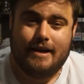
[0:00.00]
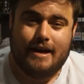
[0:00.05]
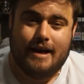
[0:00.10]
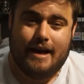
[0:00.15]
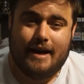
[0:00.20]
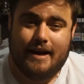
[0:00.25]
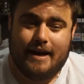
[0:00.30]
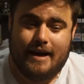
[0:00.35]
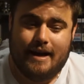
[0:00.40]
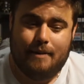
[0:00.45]

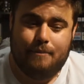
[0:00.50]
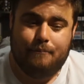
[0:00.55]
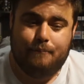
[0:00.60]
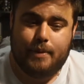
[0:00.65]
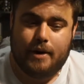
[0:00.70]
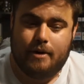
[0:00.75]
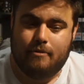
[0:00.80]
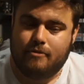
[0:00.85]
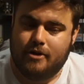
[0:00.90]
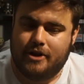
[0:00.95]

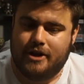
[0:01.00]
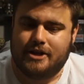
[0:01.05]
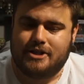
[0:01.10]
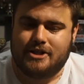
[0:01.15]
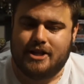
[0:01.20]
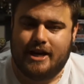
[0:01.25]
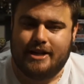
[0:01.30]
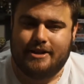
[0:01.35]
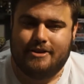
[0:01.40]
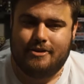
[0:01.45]
But I'm really
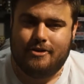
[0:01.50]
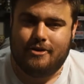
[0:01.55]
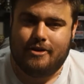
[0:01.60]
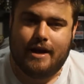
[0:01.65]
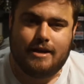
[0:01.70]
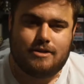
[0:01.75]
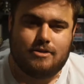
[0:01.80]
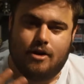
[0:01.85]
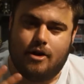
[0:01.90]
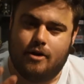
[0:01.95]
excited to do
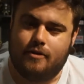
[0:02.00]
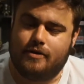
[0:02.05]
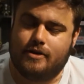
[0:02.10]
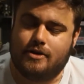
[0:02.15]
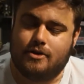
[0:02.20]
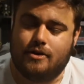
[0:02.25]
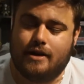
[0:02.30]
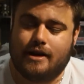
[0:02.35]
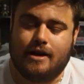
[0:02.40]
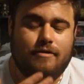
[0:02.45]
that. So I'll hopefully
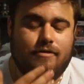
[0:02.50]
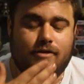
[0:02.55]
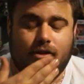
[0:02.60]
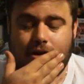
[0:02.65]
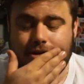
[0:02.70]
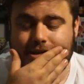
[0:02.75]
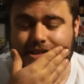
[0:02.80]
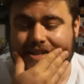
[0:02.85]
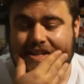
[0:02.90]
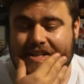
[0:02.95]
do like a
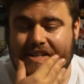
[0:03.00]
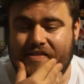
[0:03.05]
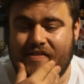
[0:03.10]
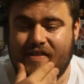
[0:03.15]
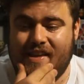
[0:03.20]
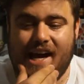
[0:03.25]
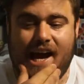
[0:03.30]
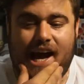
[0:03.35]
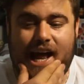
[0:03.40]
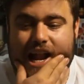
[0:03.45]
vlog series for
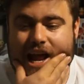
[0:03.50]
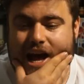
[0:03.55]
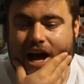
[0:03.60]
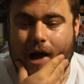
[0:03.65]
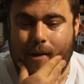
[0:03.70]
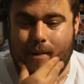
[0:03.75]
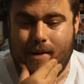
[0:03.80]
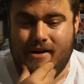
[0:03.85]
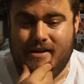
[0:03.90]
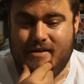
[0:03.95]
that,
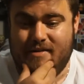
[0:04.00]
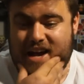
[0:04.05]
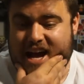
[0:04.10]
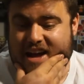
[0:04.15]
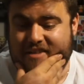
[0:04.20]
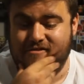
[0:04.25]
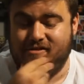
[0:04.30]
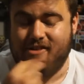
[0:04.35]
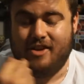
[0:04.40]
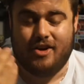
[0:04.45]
and
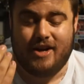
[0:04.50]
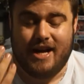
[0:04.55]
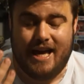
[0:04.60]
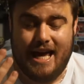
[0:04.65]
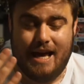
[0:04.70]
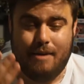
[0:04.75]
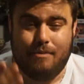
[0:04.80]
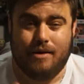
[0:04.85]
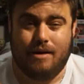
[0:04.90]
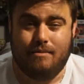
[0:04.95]
vlog a
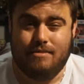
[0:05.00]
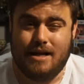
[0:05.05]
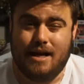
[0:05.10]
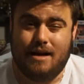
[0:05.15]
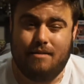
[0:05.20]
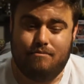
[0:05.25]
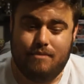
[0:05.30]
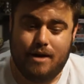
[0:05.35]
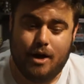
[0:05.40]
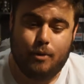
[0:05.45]
heap when I'm down
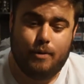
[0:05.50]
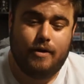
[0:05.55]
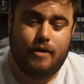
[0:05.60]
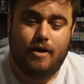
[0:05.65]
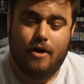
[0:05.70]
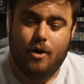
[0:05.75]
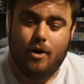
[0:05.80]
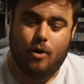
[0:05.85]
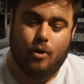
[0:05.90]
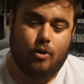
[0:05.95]
in
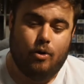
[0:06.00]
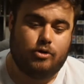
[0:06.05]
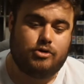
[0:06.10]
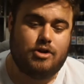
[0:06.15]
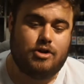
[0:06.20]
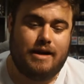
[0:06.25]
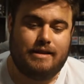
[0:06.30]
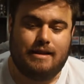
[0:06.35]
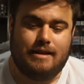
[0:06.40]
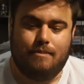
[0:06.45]
Melbourne.
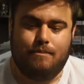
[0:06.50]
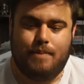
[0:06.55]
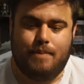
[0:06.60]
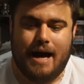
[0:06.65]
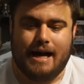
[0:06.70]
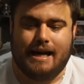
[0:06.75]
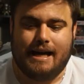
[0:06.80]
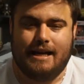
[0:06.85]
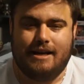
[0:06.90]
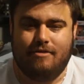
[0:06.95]
Also at the
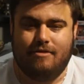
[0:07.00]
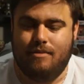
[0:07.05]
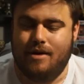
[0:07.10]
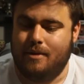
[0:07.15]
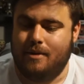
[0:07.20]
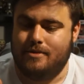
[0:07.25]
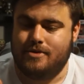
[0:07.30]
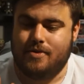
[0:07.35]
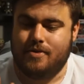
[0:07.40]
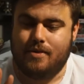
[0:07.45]
back end of
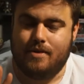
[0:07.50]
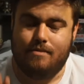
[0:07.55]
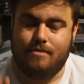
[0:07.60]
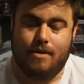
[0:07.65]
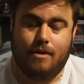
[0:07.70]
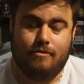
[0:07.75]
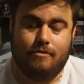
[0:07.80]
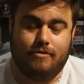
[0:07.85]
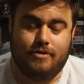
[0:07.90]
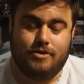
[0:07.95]
Melbourne, so we're in
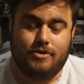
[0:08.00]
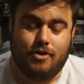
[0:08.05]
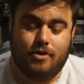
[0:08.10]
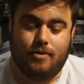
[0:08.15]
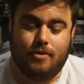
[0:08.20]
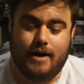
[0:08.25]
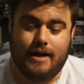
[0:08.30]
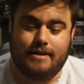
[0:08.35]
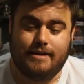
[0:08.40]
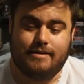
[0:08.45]
Melbourne for 2
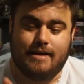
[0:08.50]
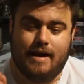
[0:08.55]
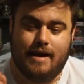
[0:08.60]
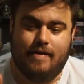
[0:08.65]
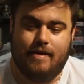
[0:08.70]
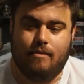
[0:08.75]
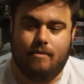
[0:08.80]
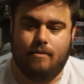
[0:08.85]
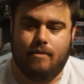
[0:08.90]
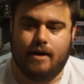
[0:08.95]
weeks, and
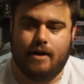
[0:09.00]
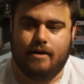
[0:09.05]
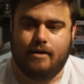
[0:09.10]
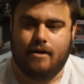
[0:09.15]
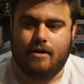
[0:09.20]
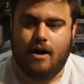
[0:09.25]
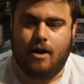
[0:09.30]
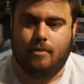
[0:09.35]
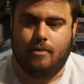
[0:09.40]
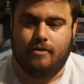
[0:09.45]
then
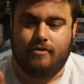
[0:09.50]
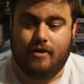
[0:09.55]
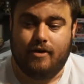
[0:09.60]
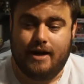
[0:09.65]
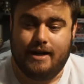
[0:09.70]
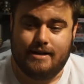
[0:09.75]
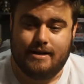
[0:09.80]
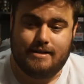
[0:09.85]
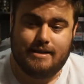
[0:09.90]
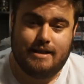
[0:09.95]
I'll be
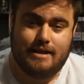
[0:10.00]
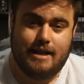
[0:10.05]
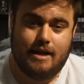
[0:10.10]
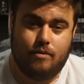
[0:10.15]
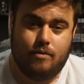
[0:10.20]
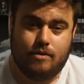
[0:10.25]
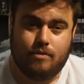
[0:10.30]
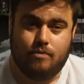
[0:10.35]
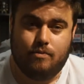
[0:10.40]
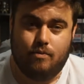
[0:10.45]
flying to Sydney
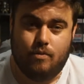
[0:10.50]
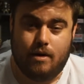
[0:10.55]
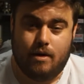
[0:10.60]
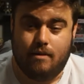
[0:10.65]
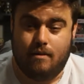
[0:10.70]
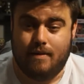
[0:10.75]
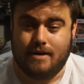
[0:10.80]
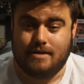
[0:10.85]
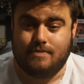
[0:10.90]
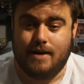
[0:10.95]
with one
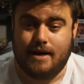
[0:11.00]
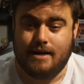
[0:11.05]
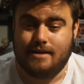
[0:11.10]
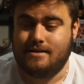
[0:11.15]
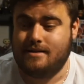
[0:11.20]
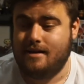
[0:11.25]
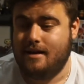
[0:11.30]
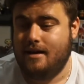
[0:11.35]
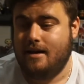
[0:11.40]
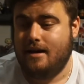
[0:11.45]
of my best
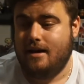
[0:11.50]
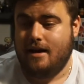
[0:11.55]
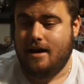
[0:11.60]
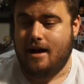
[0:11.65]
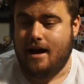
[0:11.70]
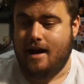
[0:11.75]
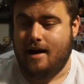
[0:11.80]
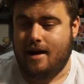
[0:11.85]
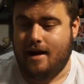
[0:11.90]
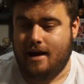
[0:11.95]
mates,
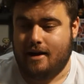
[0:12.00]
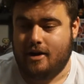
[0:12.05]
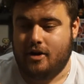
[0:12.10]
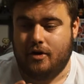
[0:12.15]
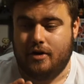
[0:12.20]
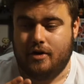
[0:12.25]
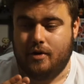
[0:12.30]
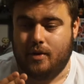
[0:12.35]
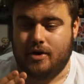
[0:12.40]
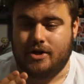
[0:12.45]

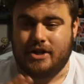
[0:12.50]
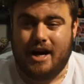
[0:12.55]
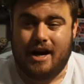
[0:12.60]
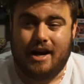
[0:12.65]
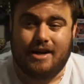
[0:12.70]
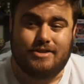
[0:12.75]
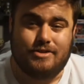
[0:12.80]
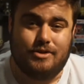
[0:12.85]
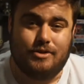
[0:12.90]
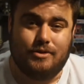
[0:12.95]
going to watch
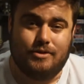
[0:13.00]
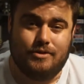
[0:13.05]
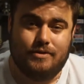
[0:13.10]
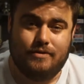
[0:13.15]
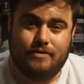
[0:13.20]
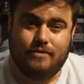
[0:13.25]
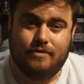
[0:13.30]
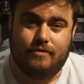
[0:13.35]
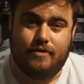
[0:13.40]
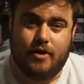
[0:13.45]
Arsenal
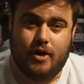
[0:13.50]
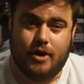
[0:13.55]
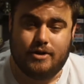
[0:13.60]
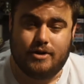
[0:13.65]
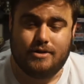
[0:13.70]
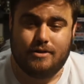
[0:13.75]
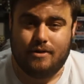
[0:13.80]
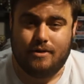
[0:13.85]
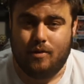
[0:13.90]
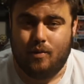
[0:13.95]

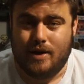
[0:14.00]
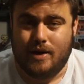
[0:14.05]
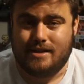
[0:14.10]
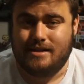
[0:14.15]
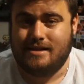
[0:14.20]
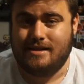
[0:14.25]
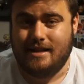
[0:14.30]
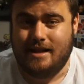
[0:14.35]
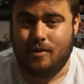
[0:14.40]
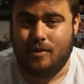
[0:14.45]
versus
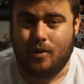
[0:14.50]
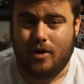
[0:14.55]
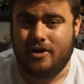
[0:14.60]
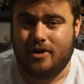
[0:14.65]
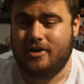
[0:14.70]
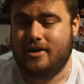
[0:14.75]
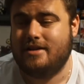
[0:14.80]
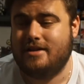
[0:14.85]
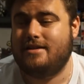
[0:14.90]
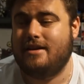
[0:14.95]
Western City
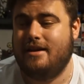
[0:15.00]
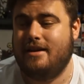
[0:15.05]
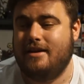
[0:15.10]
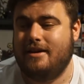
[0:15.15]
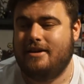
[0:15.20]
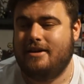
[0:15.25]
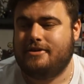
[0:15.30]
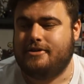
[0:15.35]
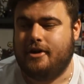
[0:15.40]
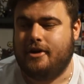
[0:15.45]
Wanderers.
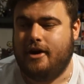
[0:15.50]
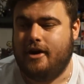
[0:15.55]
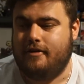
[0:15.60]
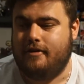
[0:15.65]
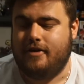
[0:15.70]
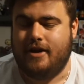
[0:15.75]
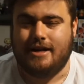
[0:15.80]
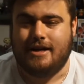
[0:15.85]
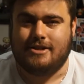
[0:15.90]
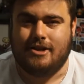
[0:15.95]
So
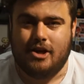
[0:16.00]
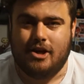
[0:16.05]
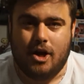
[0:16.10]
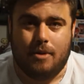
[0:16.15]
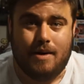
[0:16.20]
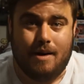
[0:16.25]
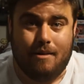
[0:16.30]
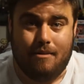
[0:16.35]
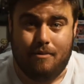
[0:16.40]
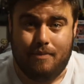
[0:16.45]
if you guys don't know
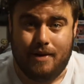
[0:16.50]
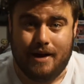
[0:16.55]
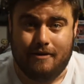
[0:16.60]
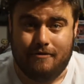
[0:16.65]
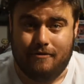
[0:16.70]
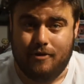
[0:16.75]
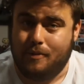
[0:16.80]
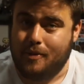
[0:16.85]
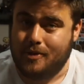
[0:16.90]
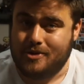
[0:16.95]
me, I'm a big
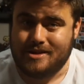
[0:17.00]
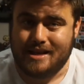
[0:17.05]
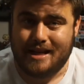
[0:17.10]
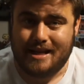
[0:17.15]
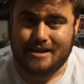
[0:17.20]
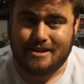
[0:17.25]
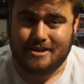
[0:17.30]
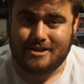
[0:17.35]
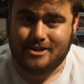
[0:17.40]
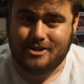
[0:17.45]

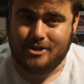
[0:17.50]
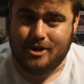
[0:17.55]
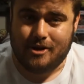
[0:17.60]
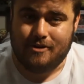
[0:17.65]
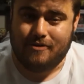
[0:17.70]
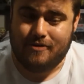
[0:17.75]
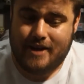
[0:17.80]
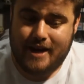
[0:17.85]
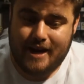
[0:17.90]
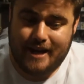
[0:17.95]

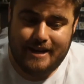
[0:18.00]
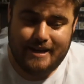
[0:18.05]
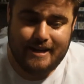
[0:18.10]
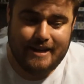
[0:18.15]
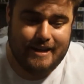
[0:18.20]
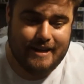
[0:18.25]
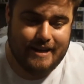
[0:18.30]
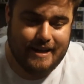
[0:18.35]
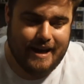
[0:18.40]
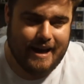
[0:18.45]
football/soccer fan.
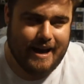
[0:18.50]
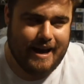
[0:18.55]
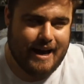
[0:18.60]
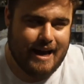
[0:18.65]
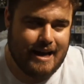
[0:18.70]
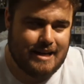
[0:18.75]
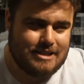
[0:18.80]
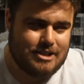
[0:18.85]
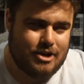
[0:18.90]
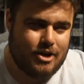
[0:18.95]

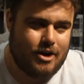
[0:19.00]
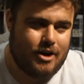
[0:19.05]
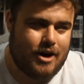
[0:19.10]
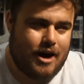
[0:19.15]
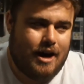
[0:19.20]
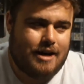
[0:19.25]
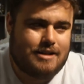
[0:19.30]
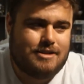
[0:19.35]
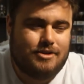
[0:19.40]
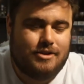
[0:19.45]
So
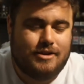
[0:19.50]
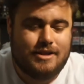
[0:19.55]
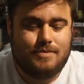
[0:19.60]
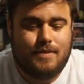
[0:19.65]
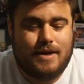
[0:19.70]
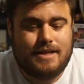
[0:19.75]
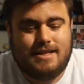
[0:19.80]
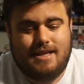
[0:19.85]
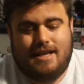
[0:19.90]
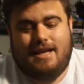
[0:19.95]
Arsenal is
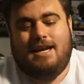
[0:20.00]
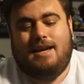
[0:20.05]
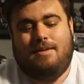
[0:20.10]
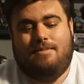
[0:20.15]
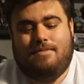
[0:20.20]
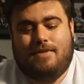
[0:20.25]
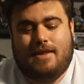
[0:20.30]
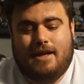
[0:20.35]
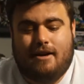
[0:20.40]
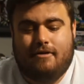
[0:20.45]
my
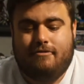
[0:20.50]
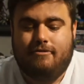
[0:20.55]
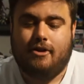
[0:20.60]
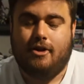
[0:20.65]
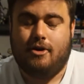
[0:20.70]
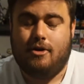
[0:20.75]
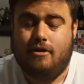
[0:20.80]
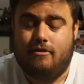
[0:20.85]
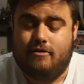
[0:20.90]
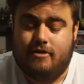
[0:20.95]
team that I
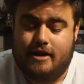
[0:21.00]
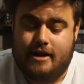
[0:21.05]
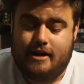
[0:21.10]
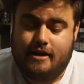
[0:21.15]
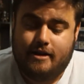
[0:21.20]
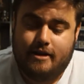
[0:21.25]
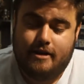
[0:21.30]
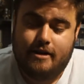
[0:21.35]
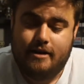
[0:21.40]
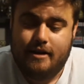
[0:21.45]
follow over in
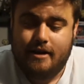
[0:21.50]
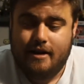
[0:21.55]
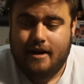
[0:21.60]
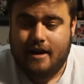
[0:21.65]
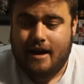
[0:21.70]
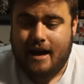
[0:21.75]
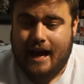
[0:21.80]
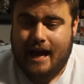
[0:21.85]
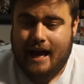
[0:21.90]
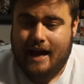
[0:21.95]
England,
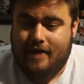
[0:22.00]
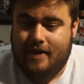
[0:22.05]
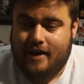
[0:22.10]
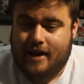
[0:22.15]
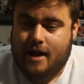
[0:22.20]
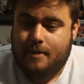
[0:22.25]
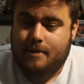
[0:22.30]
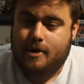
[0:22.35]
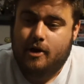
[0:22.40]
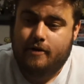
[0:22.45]
and they're
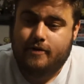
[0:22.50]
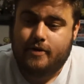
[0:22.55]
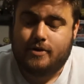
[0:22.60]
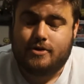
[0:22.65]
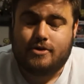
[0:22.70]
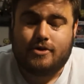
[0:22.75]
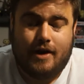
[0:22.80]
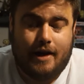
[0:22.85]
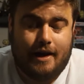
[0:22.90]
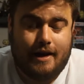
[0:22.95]
coming over to
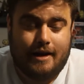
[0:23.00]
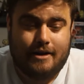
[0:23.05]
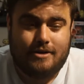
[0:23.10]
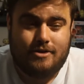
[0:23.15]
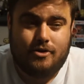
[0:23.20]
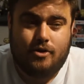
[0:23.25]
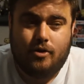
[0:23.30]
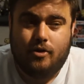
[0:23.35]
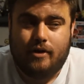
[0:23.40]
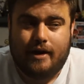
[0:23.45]
Australia
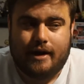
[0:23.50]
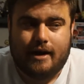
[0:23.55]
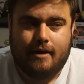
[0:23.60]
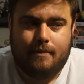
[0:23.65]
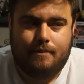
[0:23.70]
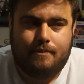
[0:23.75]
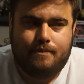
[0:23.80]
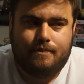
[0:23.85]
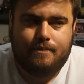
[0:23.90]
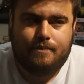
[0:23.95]
to do like
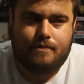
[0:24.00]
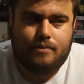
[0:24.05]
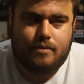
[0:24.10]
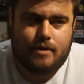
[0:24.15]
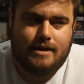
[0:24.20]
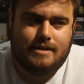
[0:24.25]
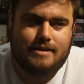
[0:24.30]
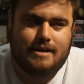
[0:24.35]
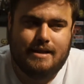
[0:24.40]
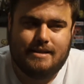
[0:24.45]
a
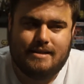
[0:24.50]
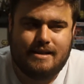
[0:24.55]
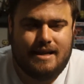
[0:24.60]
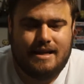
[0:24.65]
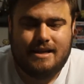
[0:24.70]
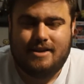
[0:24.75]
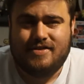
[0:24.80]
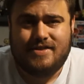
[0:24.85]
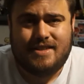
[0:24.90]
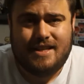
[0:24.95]
pre-season,
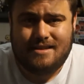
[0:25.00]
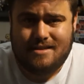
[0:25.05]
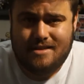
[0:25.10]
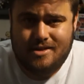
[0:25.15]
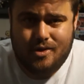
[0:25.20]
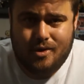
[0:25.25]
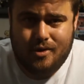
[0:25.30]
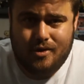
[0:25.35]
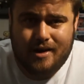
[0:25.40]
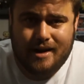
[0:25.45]
end of season
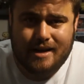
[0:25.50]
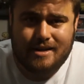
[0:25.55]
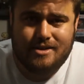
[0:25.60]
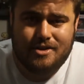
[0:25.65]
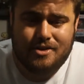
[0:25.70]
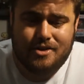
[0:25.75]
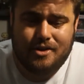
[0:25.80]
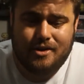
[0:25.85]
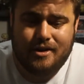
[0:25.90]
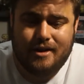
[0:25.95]
tour, I guess
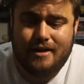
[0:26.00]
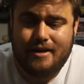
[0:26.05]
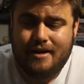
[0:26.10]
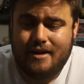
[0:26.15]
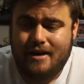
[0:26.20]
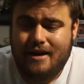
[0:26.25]
you call it.